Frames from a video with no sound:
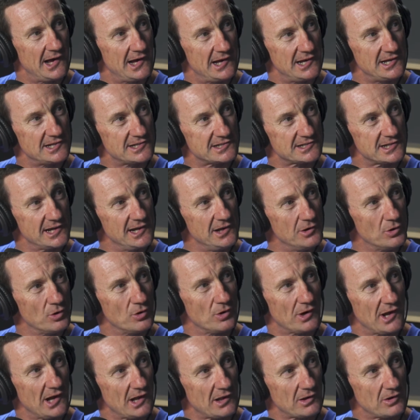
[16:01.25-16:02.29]
a
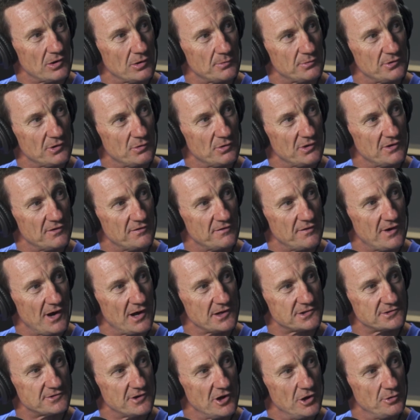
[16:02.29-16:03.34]
Seahawk helicopter with a
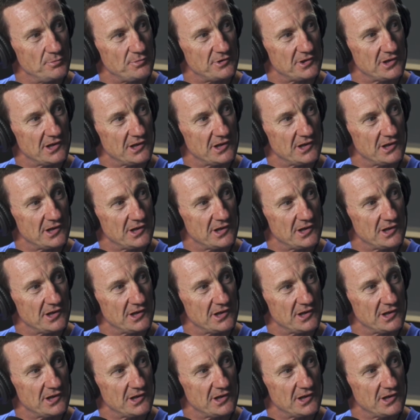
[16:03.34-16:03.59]
fast rope